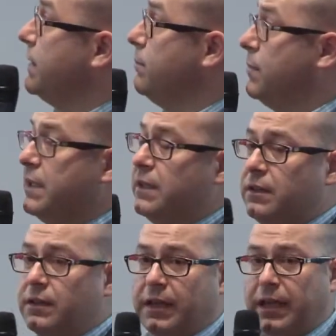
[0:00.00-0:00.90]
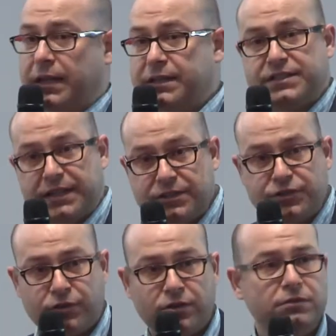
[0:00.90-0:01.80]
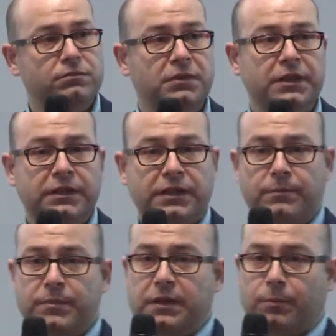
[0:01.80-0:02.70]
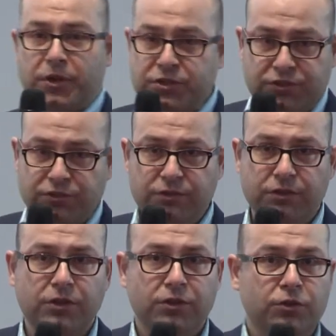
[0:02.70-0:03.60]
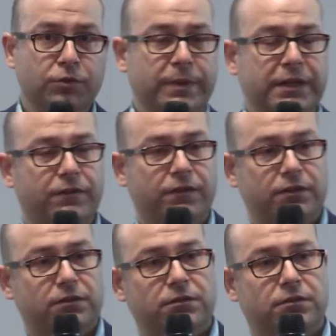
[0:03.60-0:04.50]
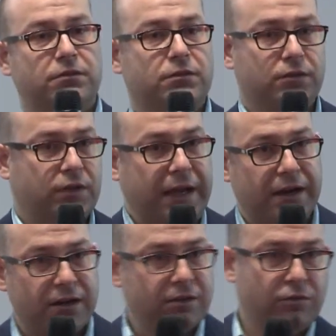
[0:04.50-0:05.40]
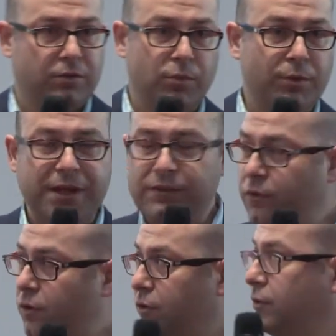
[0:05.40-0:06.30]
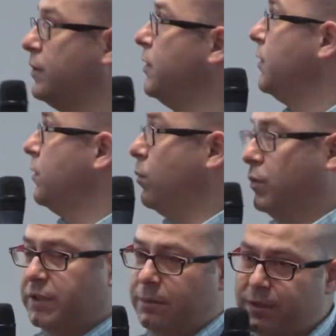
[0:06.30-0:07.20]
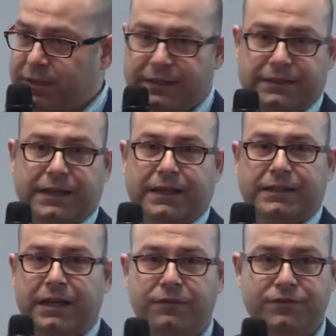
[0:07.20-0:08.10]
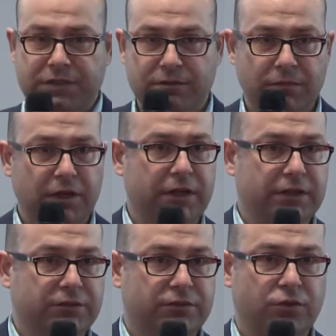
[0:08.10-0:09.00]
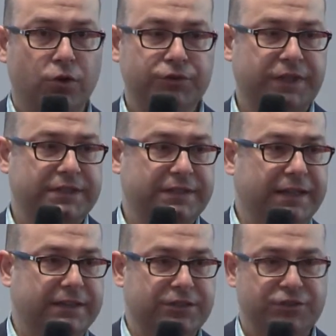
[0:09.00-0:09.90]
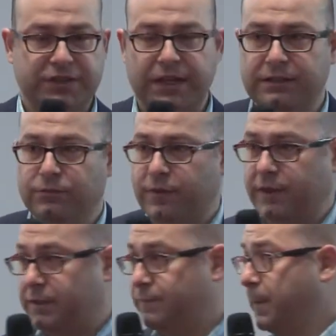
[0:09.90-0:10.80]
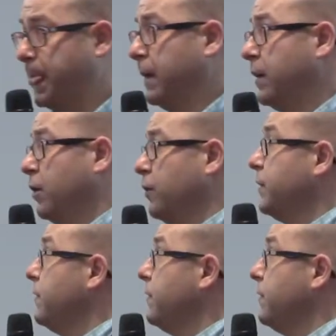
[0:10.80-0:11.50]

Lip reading: can be any sensor, can be a person, could be a car or mobile phone, whatever. It can have some context data associated with it. On the